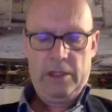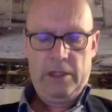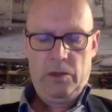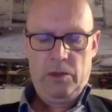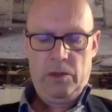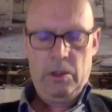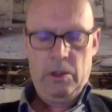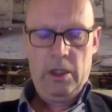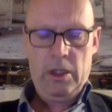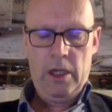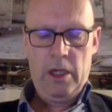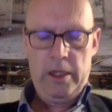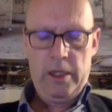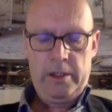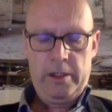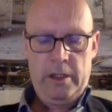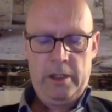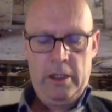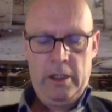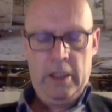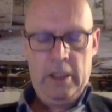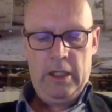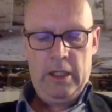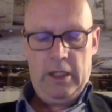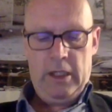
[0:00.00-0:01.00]
can do a lot,
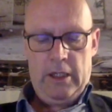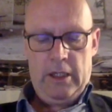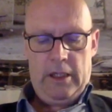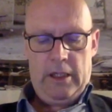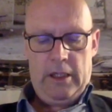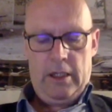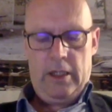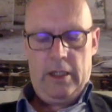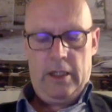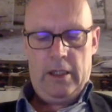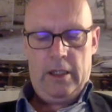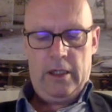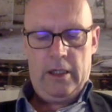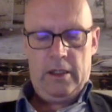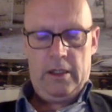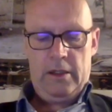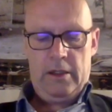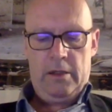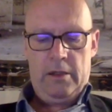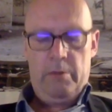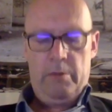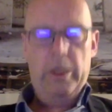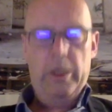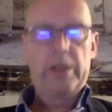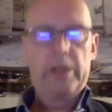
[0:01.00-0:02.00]

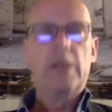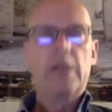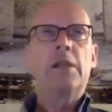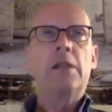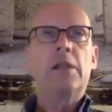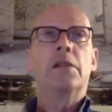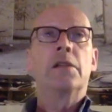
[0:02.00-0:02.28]
but it